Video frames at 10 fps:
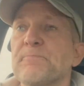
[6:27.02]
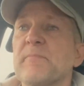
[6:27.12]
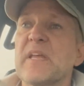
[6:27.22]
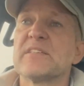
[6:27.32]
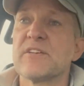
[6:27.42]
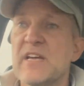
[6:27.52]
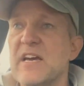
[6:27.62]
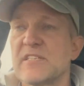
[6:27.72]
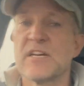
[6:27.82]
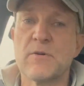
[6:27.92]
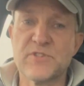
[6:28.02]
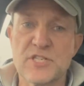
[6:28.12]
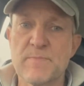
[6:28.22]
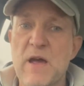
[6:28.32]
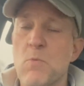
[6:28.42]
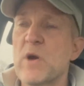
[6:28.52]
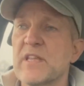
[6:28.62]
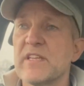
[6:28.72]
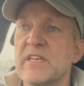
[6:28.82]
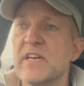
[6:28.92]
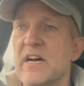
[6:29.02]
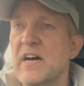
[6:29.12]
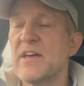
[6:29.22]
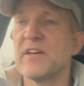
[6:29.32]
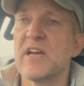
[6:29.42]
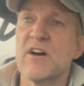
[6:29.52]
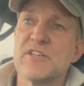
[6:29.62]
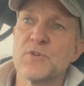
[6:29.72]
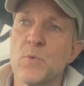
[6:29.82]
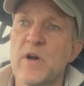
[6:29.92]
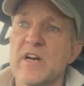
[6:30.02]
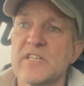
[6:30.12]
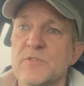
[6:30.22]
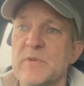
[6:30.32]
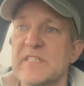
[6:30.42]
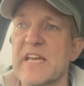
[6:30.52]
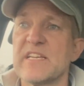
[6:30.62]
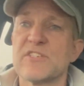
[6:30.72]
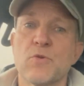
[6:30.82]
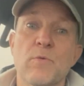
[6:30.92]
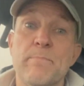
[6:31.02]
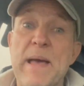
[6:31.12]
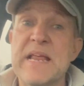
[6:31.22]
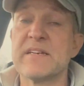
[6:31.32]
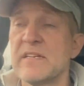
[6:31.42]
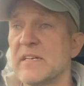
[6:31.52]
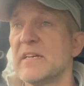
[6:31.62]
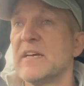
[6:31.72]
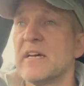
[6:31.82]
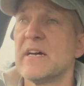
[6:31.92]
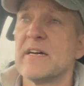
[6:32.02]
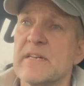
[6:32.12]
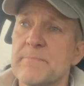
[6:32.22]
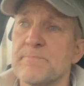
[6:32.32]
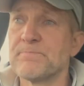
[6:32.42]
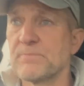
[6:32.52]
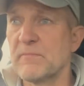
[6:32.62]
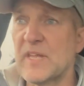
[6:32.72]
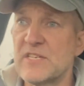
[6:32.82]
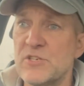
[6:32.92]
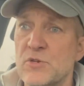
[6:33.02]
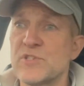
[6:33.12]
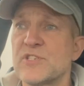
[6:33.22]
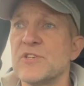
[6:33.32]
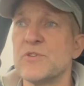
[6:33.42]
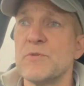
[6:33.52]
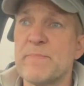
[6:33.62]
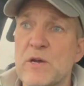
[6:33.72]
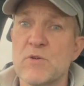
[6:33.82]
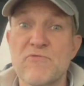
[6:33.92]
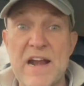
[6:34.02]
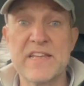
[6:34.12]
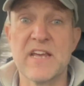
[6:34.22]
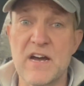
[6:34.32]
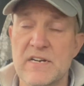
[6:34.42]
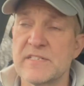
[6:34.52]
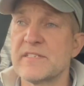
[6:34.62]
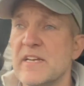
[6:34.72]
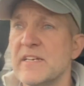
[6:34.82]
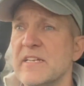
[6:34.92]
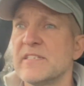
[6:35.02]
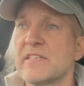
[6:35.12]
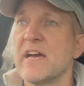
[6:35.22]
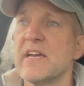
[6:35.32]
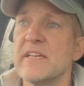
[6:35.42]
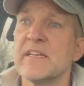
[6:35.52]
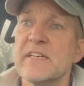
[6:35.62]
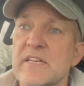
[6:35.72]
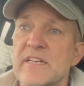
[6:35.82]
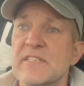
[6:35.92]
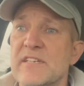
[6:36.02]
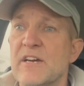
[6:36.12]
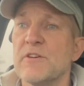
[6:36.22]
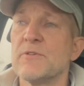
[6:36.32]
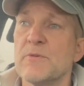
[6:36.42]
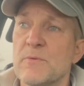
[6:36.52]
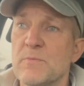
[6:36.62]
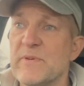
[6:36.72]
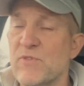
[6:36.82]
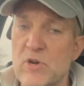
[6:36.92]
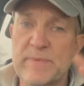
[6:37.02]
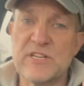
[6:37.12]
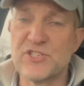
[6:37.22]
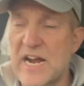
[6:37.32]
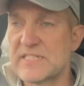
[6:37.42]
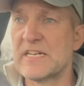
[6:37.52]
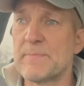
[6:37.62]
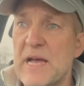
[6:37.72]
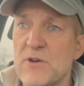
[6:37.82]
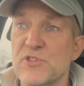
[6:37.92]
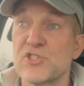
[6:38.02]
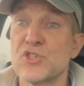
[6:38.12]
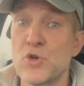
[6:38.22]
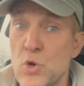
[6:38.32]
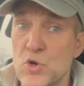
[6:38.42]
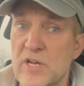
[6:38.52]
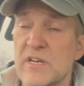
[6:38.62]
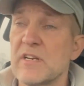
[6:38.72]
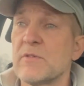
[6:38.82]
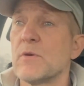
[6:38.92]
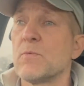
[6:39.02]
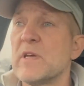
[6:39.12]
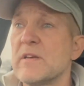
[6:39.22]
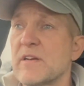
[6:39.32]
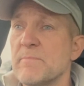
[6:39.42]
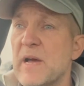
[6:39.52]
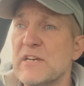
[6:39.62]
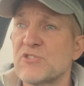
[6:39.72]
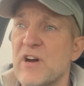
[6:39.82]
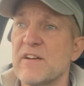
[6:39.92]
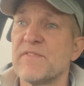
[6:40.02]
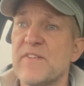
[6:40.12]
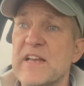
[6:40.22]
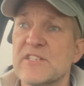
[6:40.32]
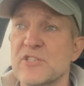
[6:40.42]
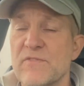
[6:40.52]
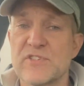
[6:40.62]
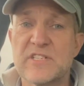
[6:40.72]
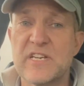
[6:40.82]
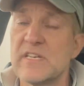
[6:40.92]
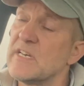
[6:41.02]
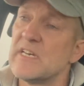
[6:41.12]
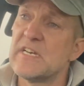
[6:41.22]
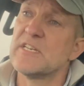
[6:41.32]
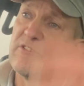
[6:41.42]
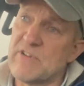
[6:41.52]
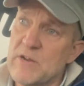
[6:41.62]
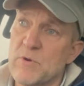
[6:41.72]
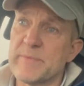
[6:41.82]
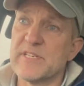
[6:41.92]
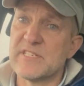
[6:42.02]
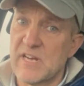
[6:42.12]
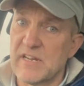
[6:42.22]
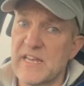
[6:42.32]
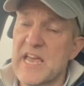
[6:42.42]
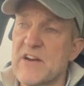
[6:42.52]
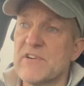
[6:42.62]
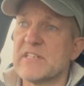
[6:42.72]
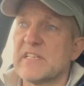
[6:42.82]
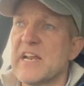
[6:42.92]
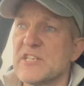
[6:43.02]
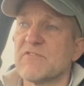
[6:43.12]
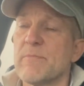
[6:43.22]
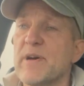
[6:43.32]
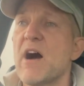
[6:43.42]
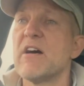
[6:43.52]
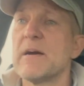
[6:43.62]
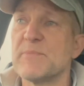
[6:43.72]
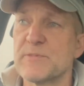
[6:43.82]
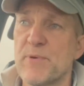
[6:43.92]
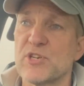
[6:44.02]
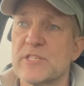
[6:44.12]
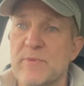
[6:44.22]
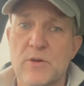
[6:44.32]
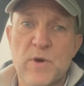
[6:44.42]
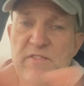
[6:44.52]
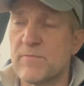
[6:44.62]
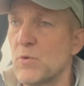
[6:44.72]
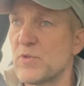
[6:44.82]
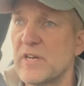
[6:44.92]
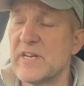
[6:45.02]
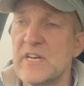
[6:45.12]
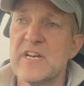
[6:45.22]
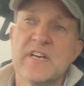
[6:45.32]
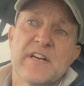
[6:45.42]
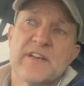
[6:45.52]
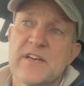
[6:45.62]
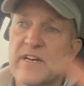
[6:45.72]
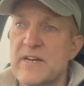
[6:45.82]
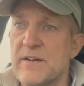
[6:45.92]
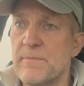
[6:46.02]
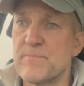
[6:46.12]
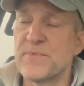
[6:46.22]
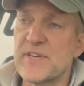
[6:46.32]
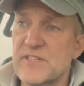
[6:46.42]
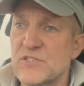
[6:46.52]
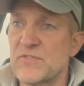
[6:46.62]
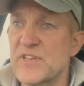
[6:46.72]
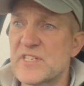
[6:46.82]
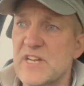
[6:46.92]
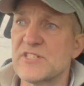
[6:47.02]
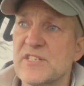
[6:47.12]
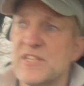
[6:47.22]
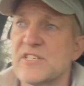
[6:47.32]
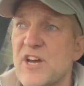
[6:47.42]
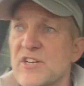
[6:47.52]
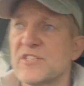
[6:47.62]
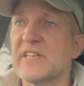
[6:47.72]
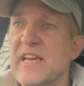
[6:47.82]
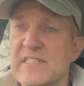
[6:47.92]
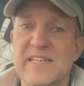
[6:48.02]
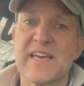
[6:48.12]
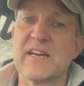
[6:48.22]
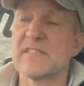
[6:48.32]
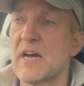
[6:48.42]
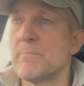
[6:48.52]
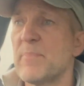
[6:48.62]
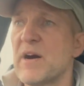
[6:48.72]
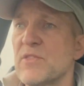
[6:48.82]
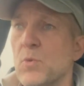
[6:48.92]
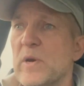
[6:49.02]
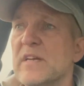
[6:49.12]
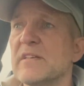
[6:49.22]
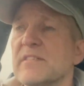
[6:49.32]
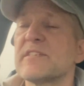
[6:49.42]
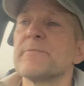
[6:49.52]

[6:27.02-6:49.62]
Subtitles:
So yeah, so I've just met one of the other guys who works with Des called Ben. Used to build rally cars in his day. So we've already been chatting about the snorkel that we may try and fit, because obviously you really want to be sucking air into the engine from as high up as possible, away from all the sort of the dust and the dirt that gets kicked up by the wheels.